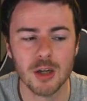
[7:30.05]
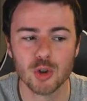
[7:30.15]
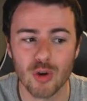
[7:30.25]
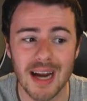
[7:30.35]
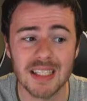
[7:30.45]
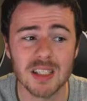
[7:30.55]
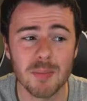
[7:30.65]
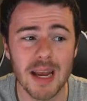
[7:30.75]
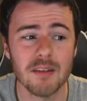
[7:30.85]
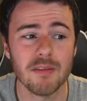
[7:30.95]
trying to
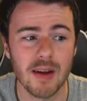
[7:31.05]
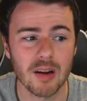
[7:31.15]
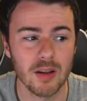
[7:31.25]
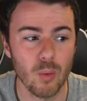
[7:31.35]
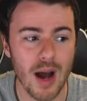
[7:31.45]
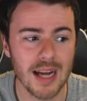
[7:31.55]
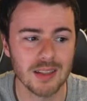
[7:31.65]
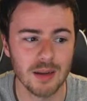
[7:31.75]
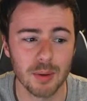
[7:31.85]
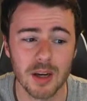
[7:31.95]
spend fairly
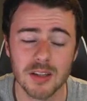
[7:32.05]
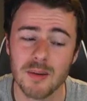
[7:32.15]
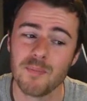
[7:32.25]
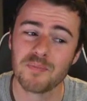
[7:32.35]
wisely, because